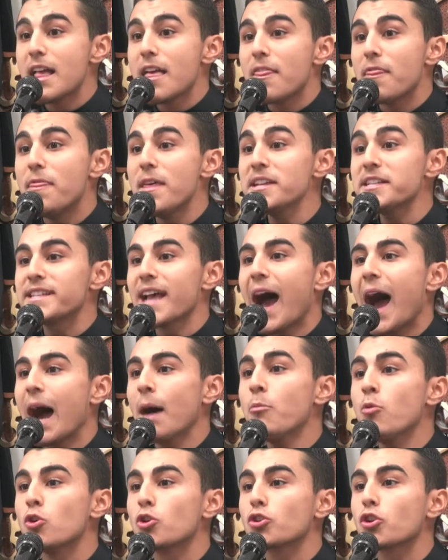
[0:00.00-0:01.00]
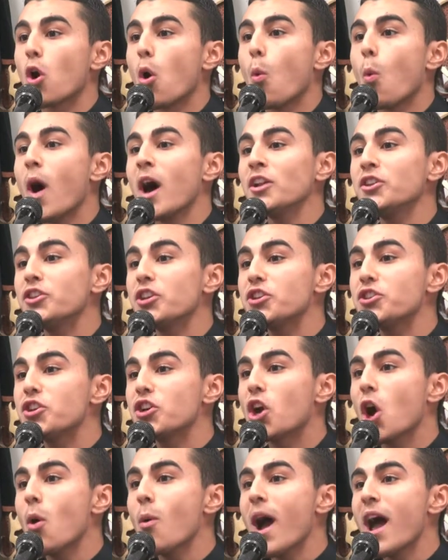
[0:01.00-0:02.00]
This Amr wanted
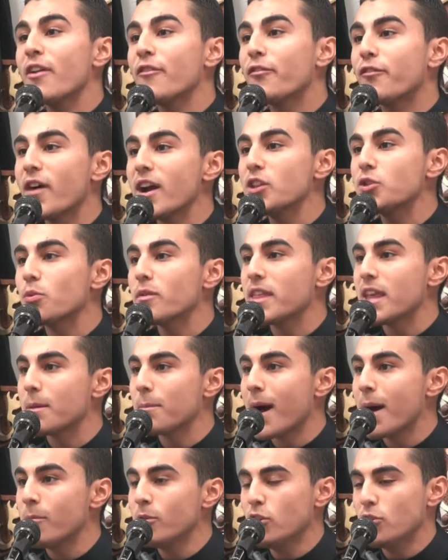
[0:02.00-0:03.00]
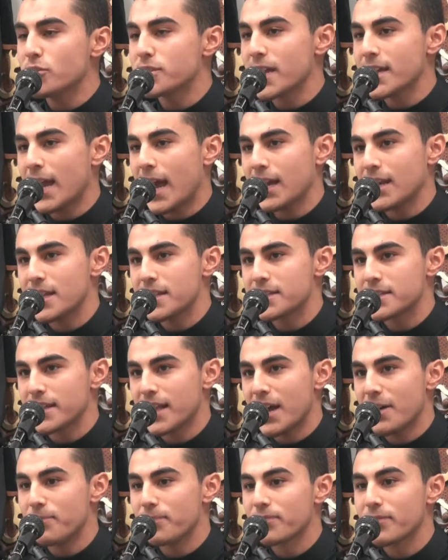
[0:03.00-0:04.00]
to go and fight with Imam al-Hussein alayhi
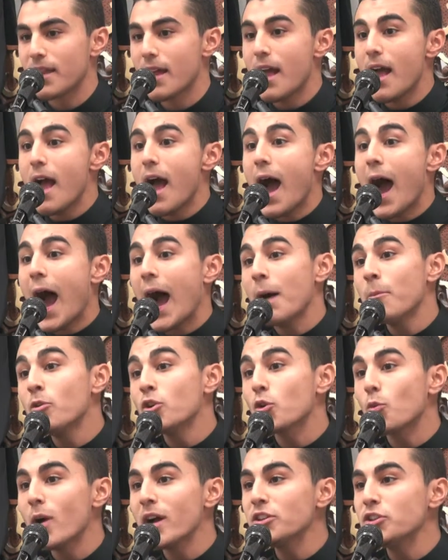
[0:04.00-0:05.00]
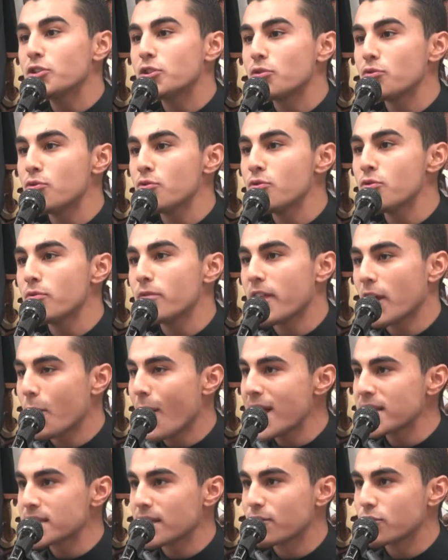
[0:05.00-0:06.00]
salam. Amr went to the
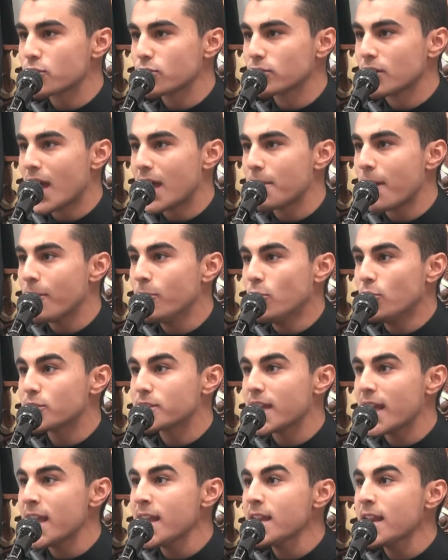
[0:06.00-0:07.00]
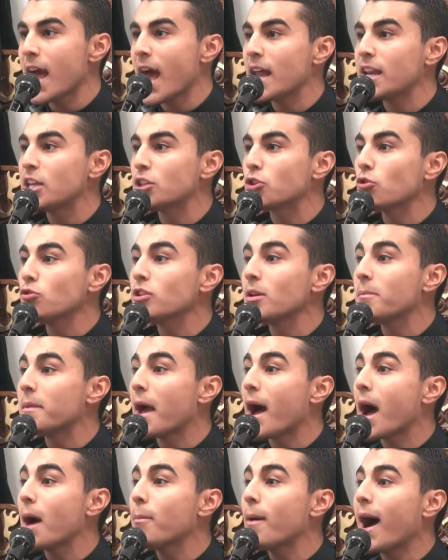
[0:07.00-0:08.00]
grandson of Rasulullah, Imam al-Hussein, and he told him,
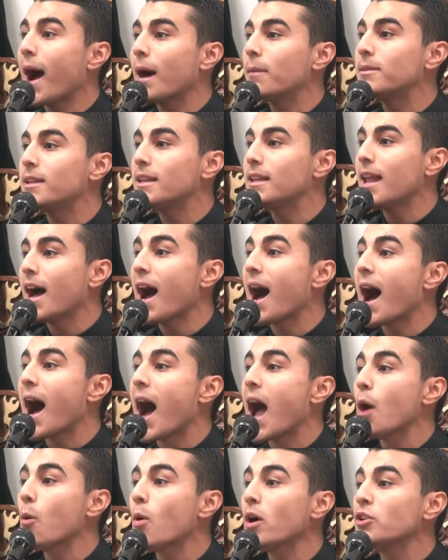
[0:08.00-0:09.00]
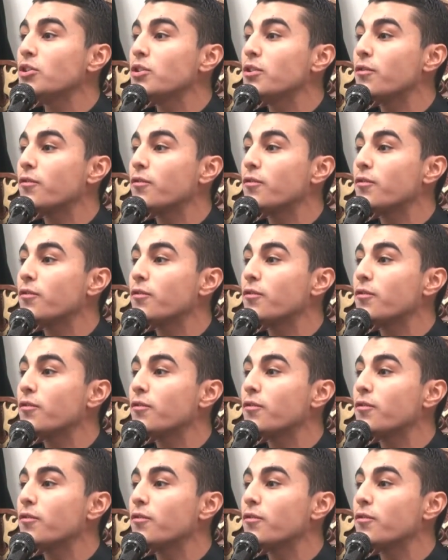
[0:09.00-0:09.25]
Ya Aba Abdullah, I want to